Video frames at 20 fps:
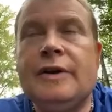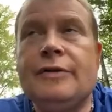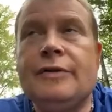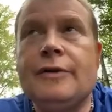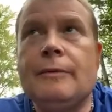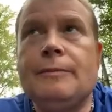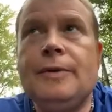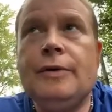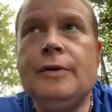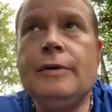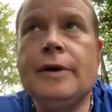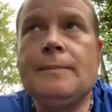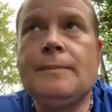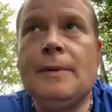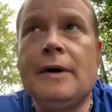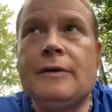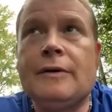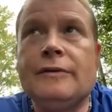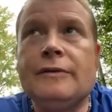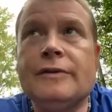in therapeutic
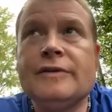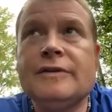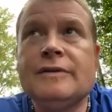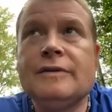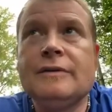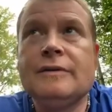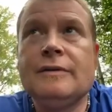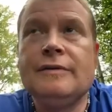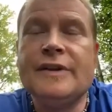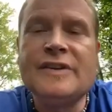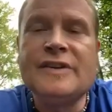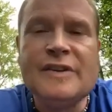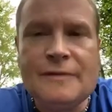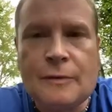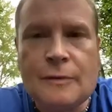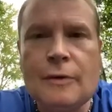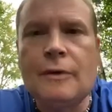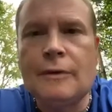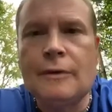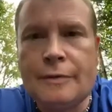models, this is
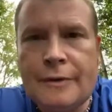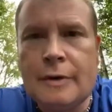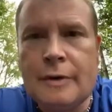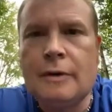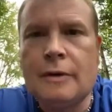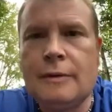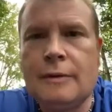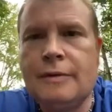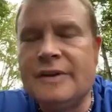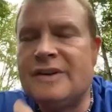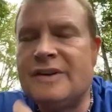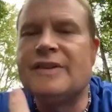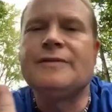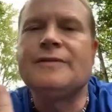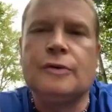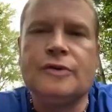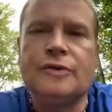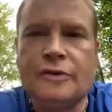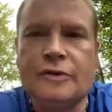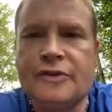for
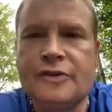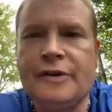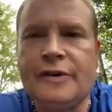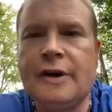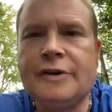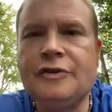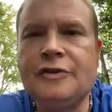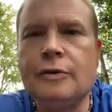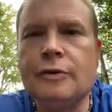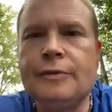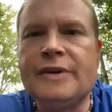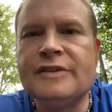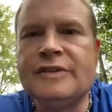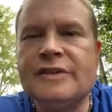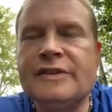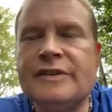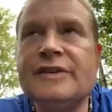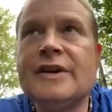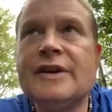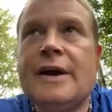sociological
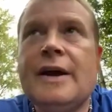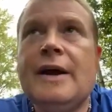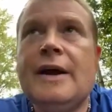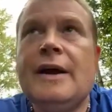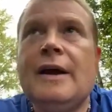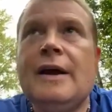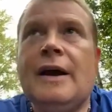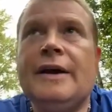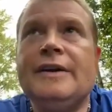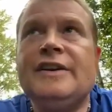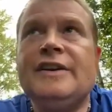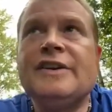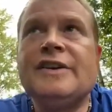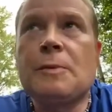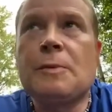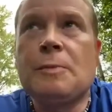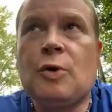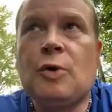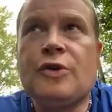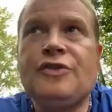reasons. A
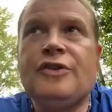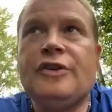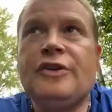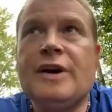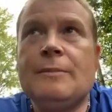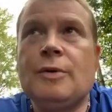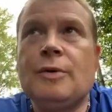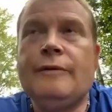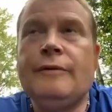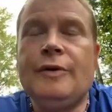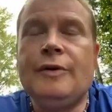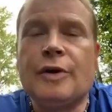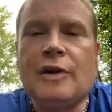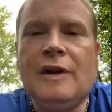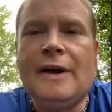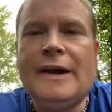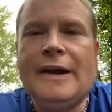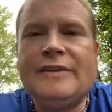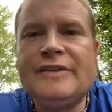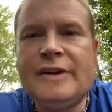disproportionate number of your
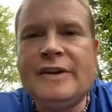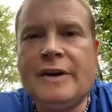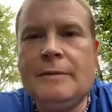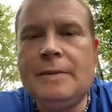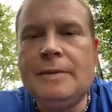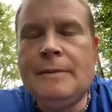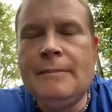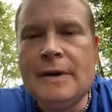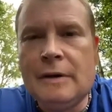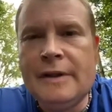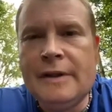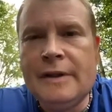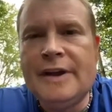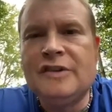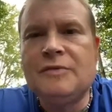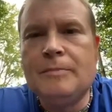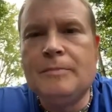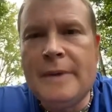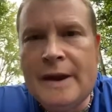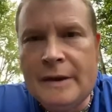clients tend to be
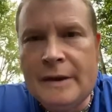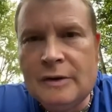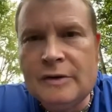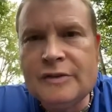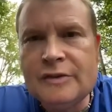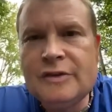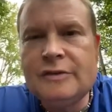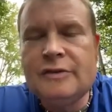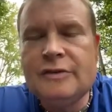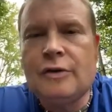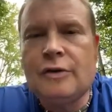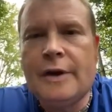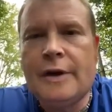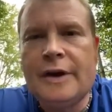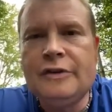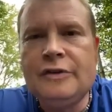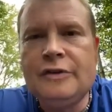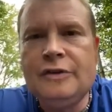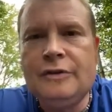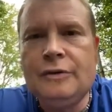middle-aged males
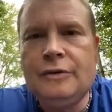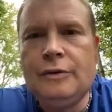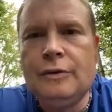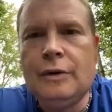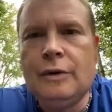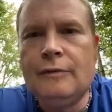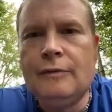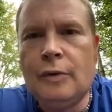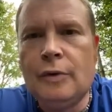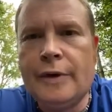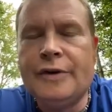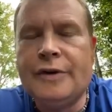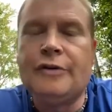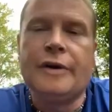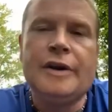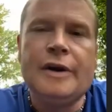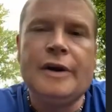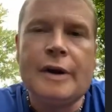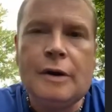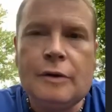trying to avoid
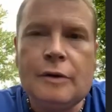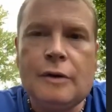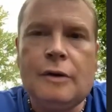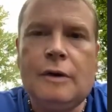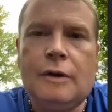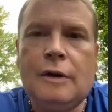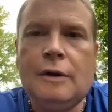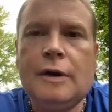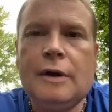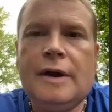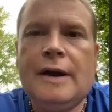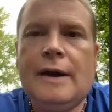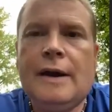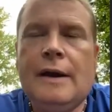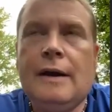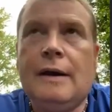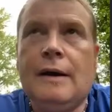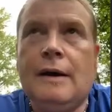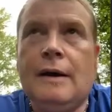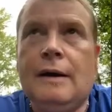drinking alcohol,
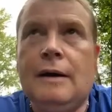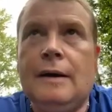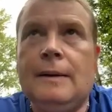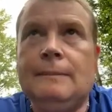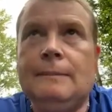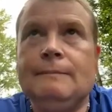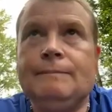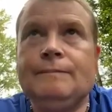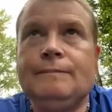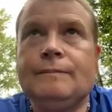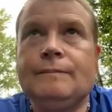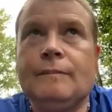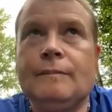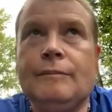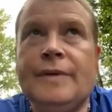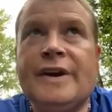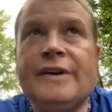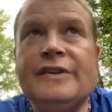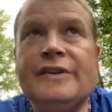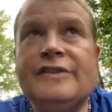
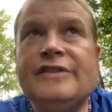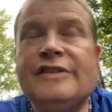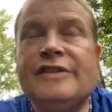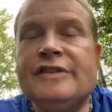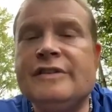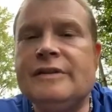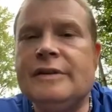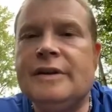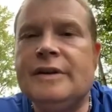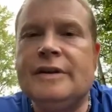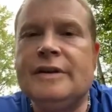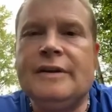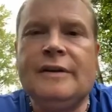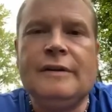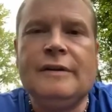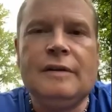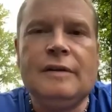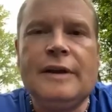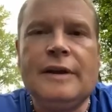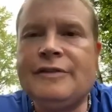because
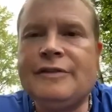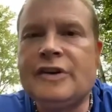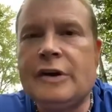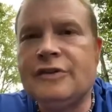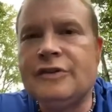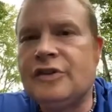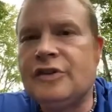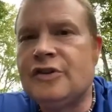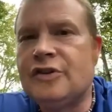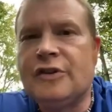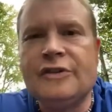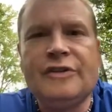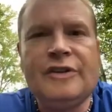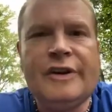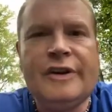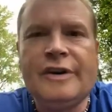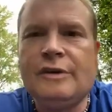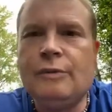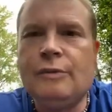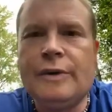lifestyles
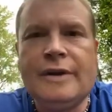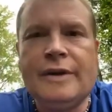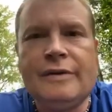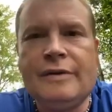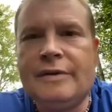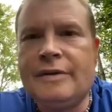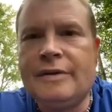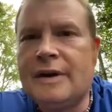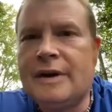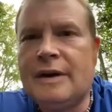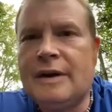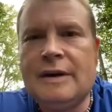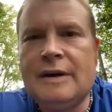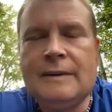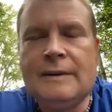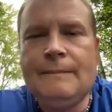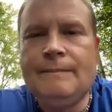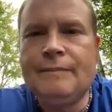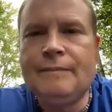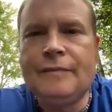associated with
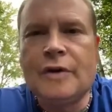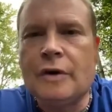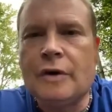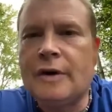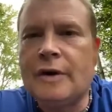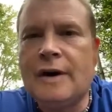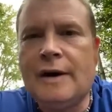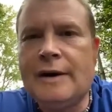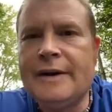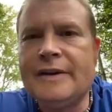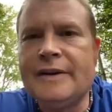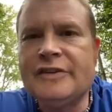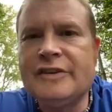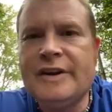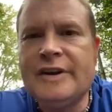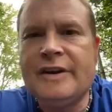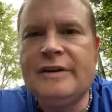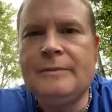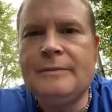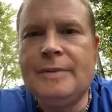narcotics
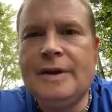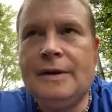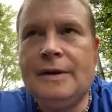tend to